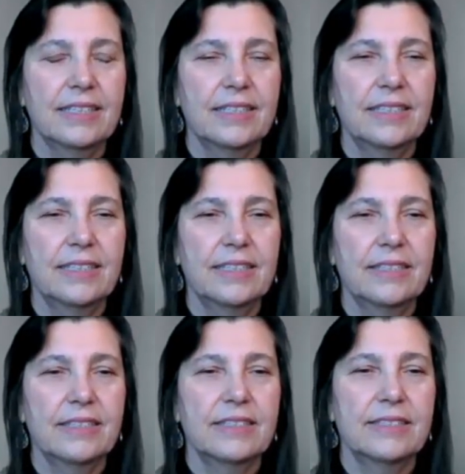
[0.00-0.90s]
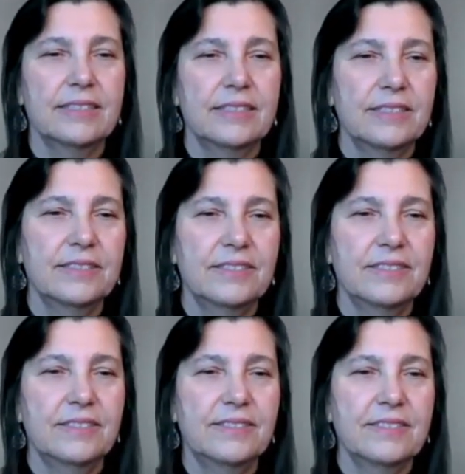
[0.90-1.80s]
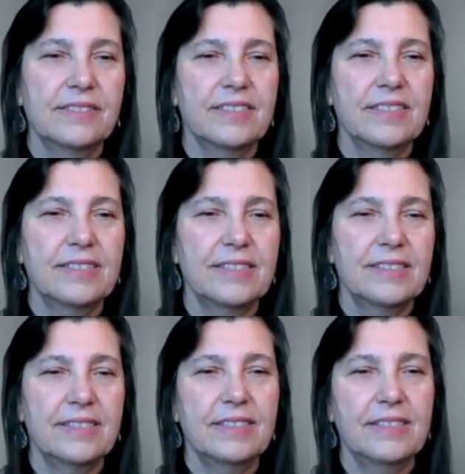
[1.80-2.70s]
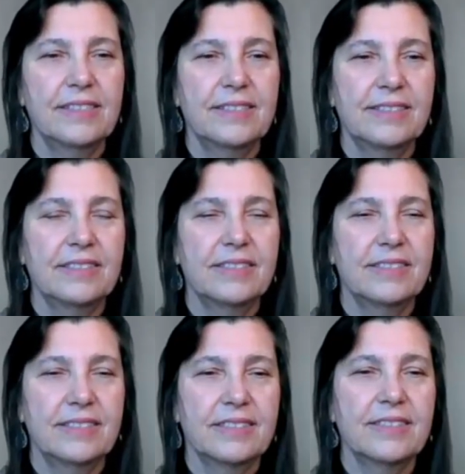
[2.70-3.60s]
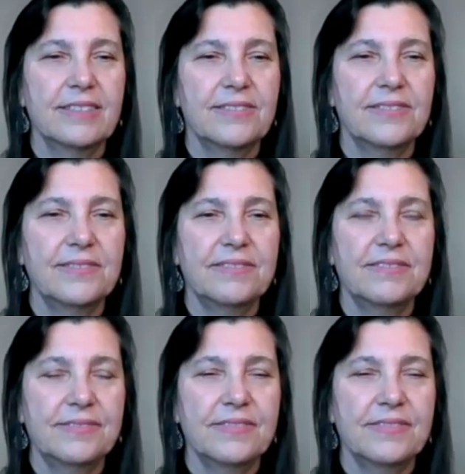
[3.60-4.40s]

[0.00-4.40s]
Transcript: The person shown says nothing.